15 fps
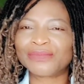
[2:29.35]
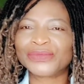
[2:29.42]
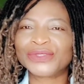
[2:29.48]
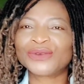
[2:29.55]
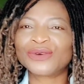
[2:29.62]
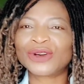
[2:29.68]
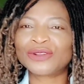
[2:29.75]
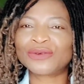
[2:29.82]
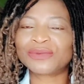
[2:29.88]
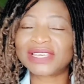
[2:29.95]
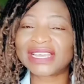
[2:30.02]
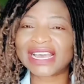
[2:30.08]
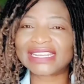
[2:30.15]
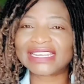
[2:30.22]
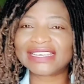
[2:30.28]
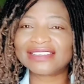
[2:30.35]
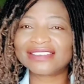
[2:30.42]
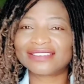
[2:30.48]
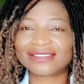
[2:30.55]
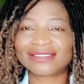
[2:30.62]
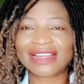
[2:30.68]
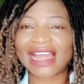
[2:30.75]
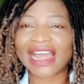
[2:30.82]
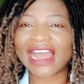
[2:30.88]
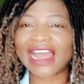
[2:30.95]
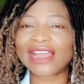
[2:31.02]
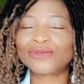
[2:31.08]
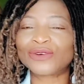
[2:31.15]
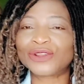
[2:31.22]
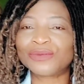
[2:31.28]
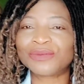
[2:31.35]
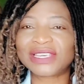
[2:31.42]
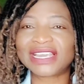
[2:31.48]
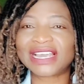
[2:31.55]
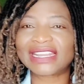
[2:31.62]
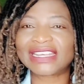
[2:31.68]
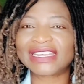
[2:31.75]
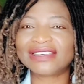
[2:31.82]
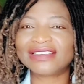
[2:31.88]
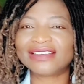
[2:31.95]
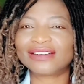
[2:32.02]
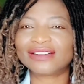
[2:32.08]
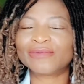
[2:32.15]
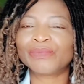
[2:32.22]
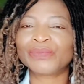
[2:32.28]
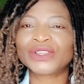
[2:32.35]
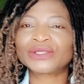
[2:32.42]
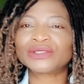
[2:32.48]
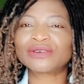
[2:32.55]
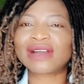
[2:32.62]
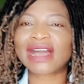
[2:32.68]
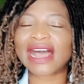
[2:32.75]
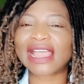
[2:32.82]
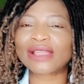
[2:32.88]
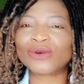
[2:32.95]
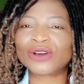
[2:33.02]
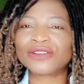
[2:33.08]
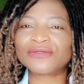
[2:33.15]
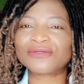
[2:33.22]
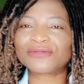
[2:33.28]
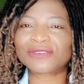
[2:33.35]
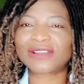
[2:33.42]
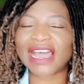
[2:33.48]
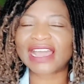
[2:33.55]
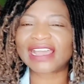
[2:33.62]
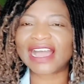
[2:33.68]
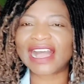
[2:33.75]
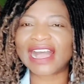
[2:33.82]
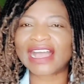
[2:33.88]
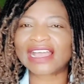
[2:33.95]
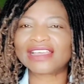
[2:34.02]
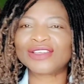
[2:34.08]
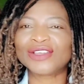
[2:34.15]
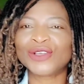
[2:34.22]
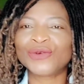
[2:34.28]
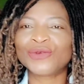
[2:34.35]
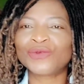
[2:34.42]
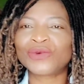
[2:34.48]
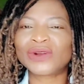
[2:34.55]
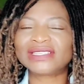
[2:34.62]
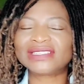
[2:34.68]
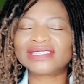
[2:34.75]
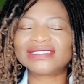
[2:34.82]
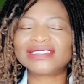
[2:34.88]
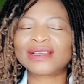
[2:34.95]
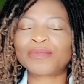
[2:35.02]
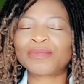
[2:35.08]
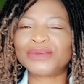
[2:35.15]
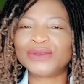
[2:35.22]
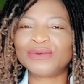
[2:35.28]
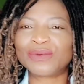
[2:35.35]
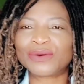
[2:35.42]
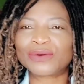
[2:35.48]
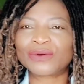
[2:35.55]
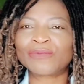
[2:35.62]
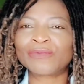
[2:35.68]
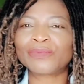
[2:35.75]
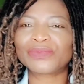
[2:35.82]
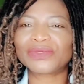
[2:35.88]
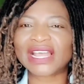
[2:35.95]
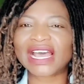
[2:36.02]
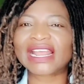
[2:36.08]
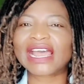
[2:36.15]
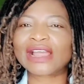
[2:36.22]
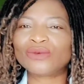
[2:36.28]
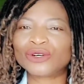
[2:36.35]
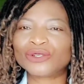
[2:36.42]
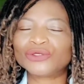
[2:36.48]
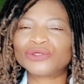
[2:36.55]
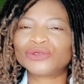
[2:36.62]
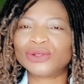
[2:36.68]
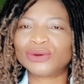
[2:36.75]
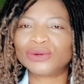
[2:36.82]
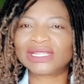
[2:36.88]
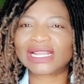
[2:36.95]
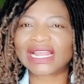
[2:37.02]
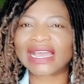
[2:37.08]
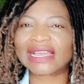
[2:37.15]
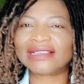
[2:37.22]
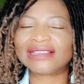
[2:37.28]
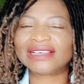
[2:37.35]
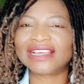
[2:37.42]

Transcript: You want to be an eagle. I want to be an eagle. So I want to fly high with the people that I want to look like.